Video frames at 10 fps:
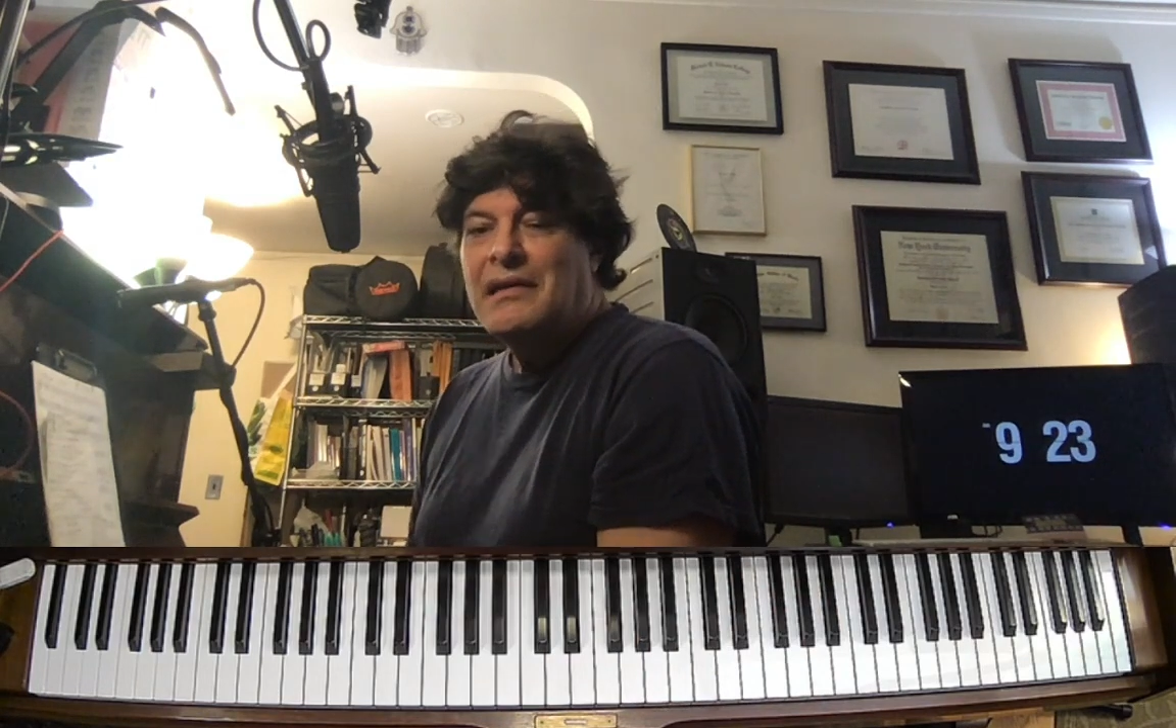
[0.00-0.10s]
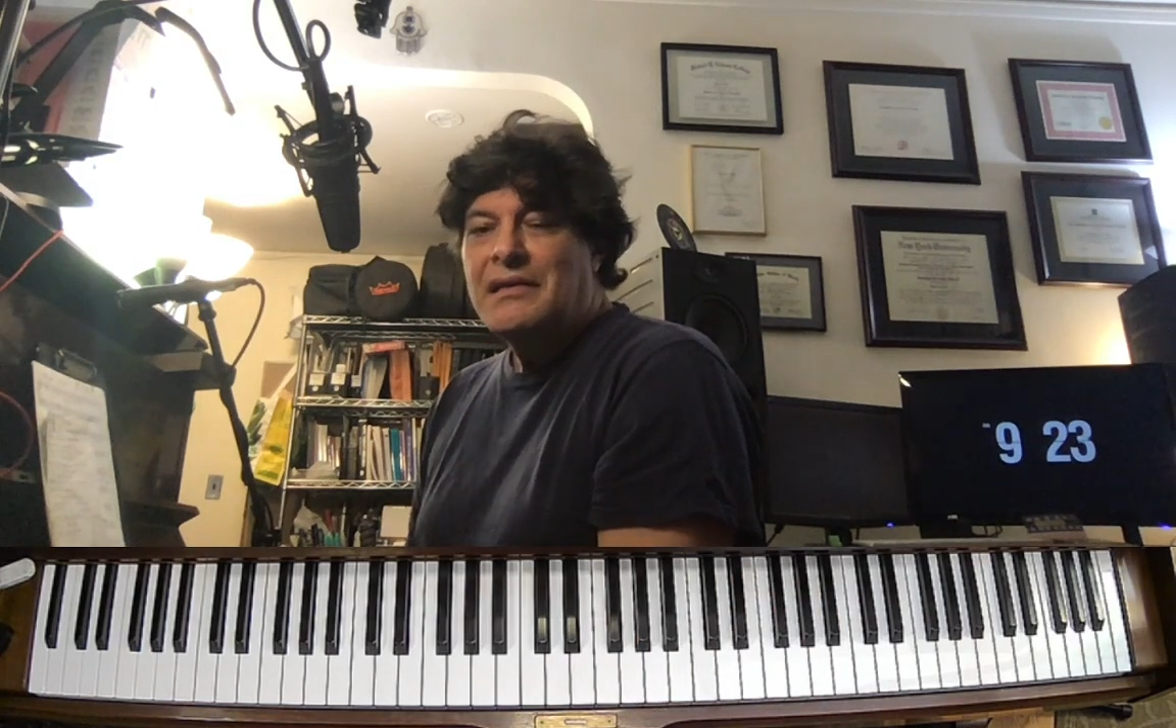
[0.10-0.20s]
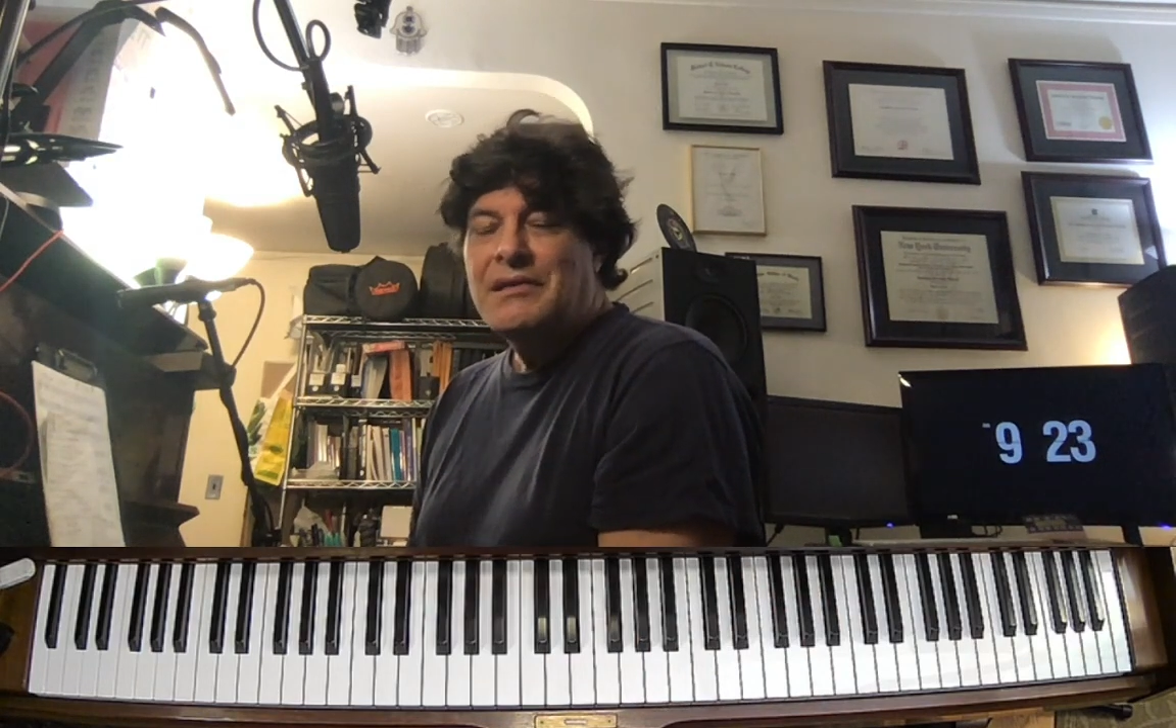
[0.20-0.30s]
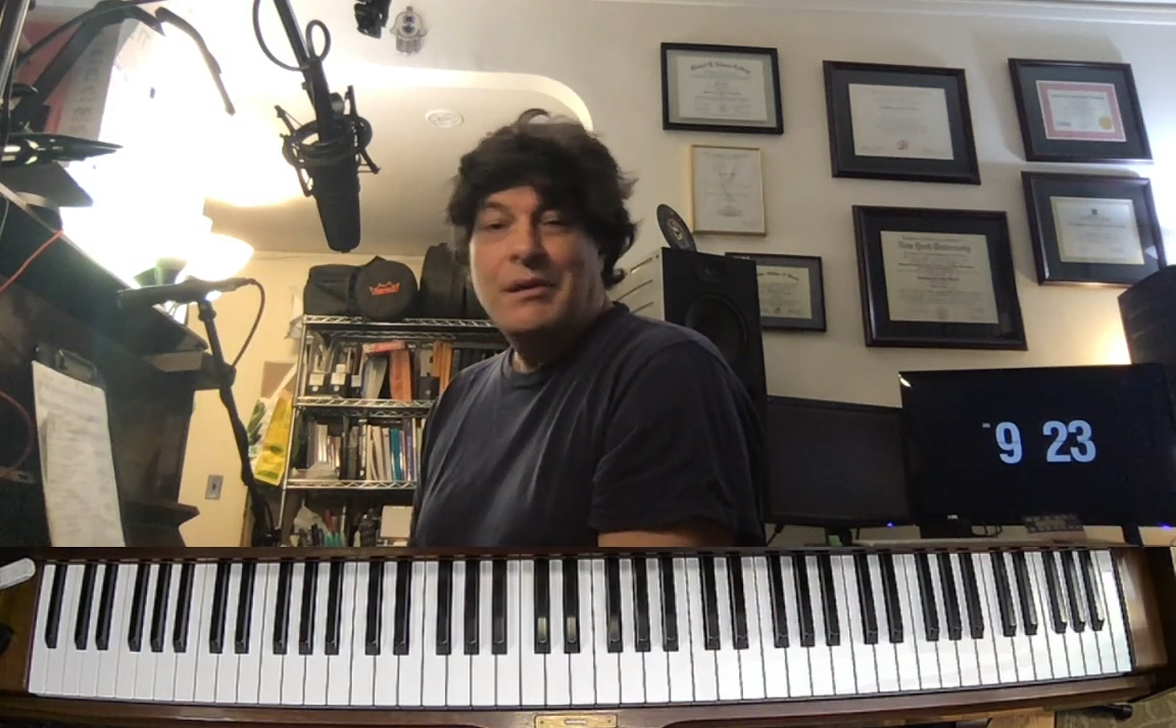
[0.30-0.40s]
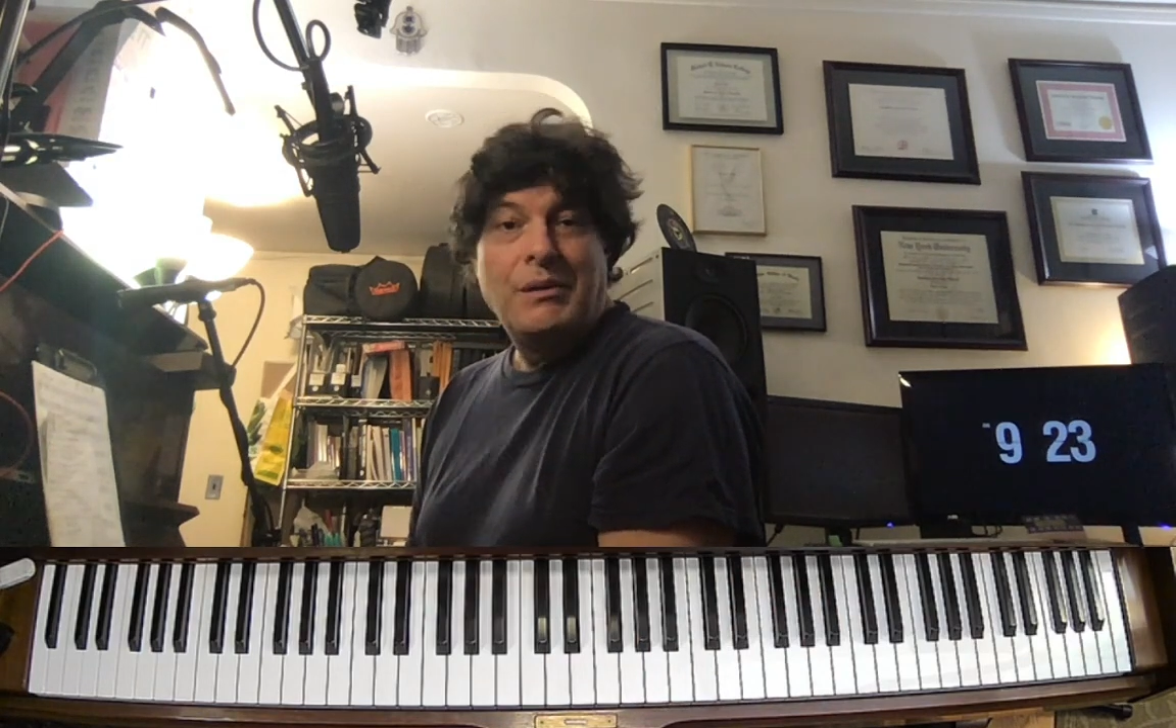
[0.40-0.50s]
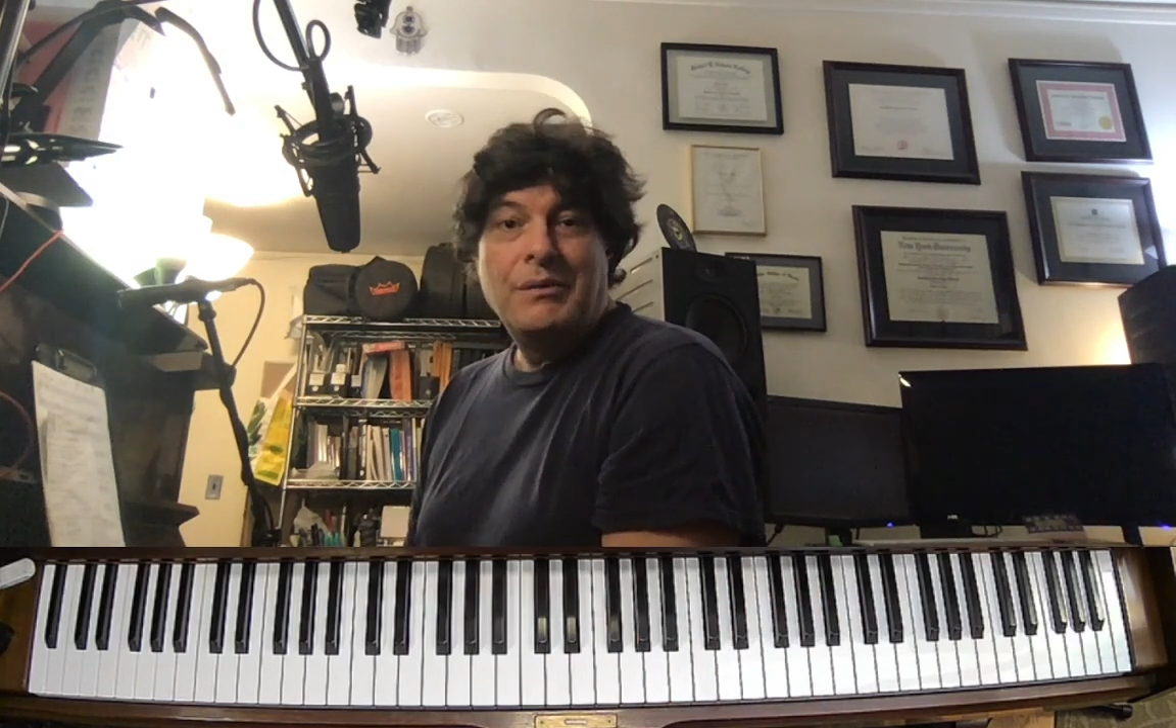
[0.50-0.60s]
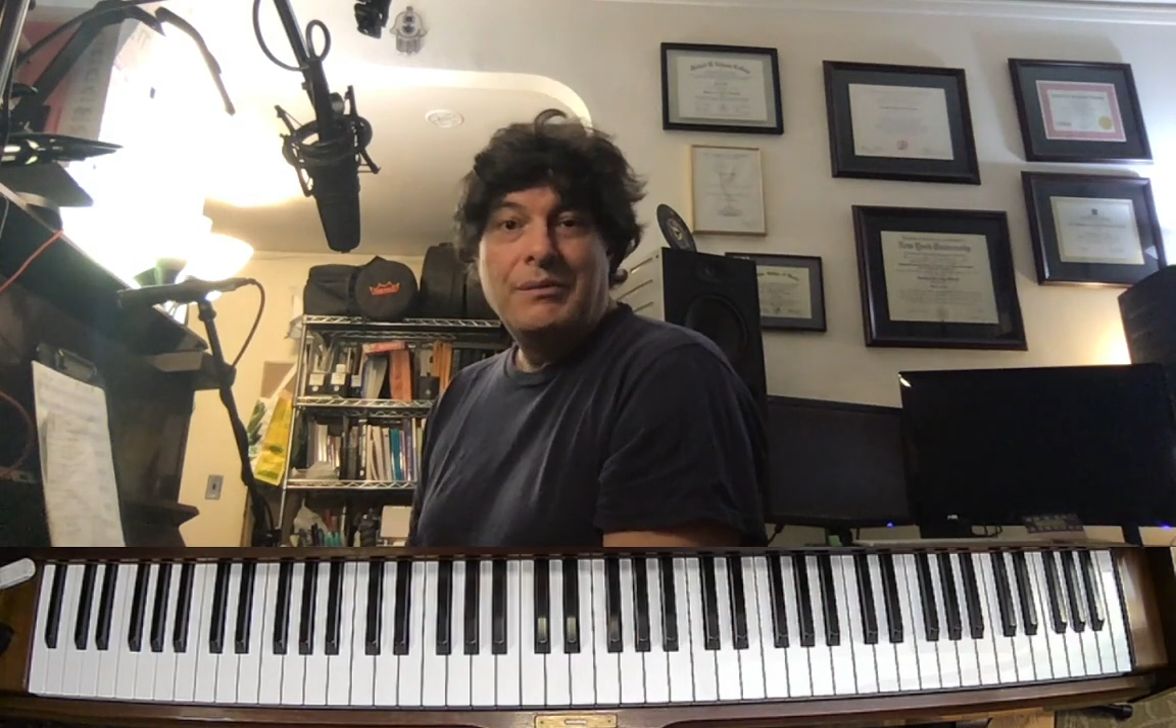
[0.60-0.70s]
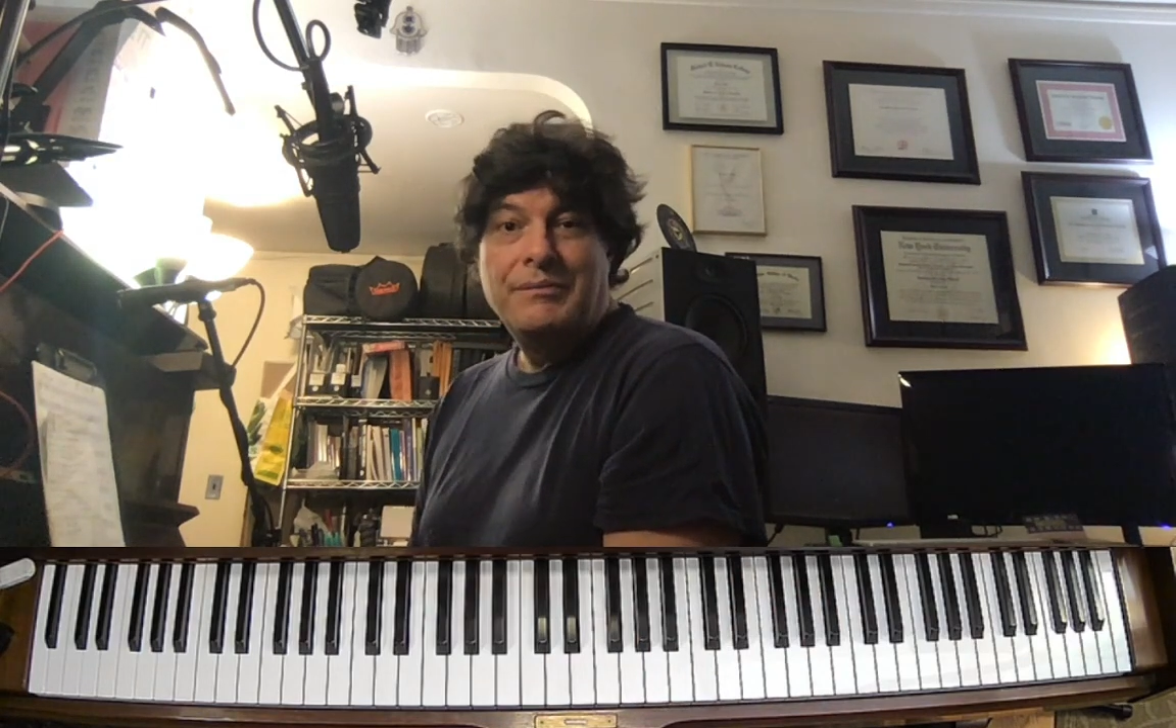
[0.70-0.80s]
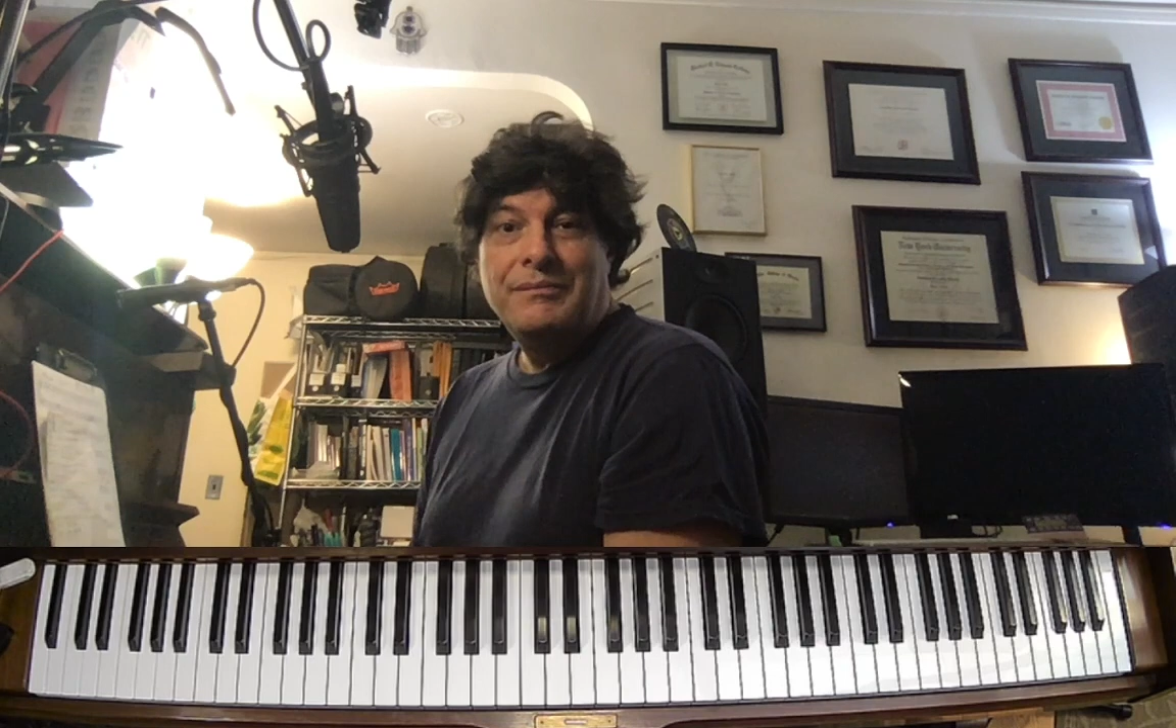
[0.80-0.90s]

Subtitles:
So